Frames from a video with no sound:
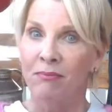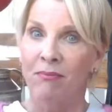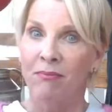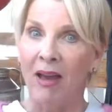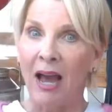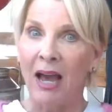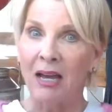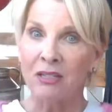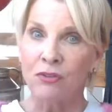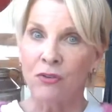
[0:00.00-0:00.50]

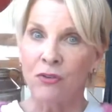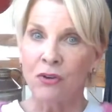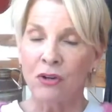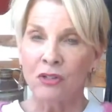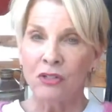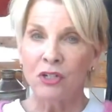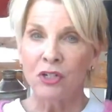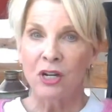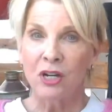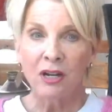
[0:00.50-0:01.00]
ask
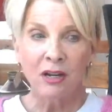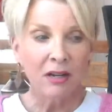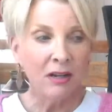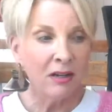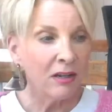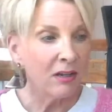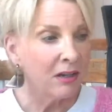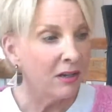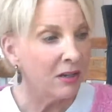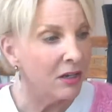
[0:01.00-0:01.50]
for
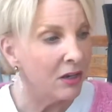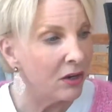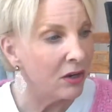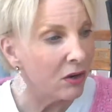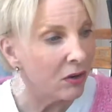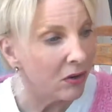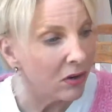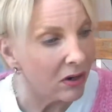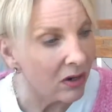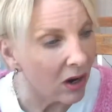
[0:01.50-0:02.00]

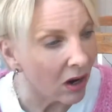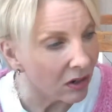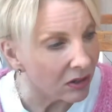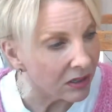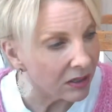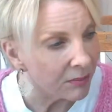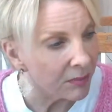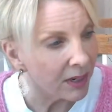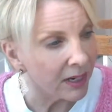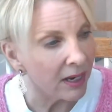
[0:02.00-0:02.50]
call
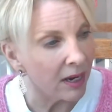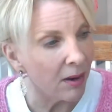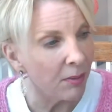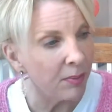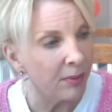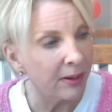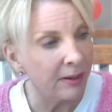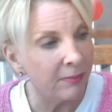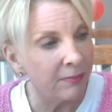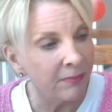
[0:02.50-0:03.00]
somebody up
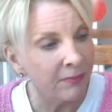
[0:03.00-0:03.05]
and